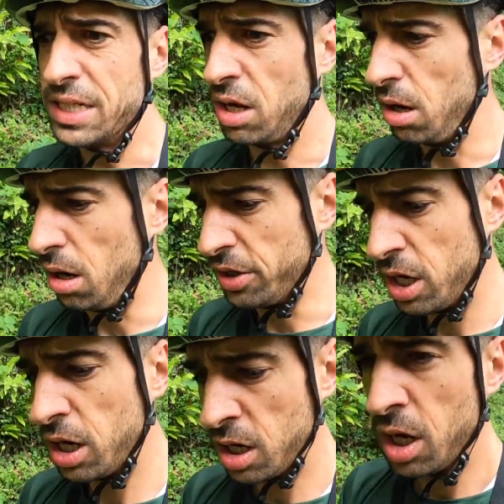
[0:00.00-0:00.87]
that's hard.
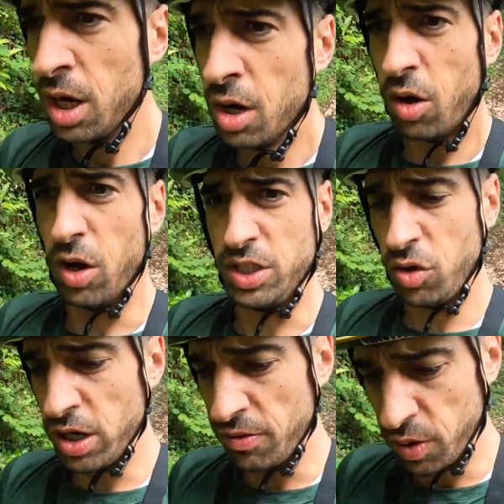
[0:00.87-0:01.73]
All right, let's
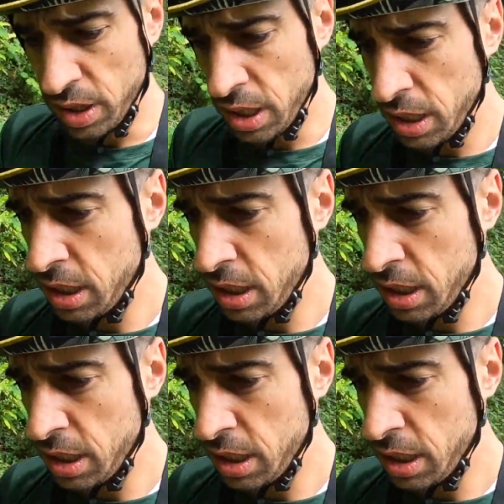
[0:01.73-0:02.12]
try another one.